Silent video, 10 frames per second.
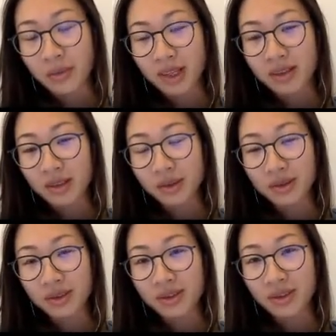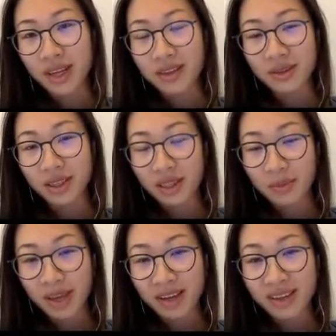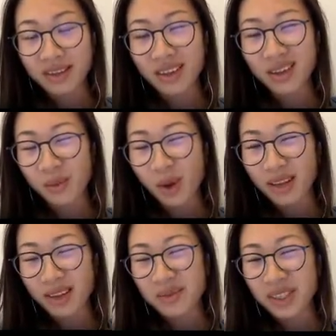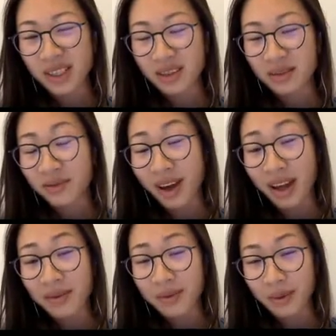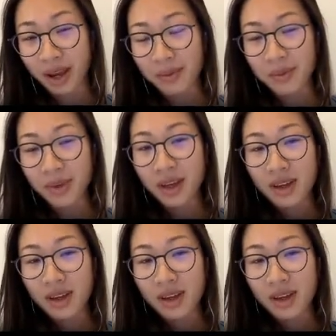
But those, as you can imagine, one lipstick is 5 grams.